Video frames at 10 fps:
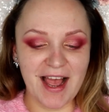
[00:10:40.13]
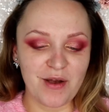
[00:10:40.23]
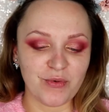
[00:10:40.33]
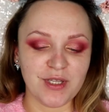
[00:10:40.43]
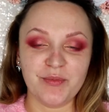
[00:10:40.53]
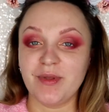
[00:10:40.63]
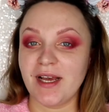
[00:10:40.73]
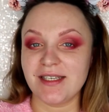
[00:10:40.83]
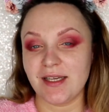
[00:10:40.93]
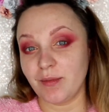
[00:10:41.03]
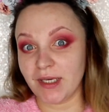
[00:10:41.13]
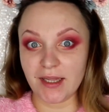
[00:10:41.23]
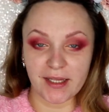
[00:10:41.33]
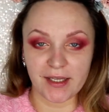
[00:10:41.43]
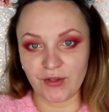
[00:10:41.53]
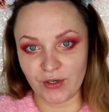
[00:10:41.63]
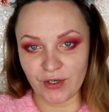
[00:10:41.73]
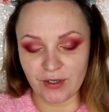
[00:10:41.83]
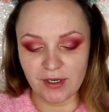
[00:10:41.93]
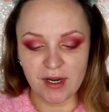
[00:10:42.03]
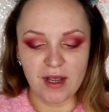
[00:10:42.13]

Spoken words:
I will apply some glitter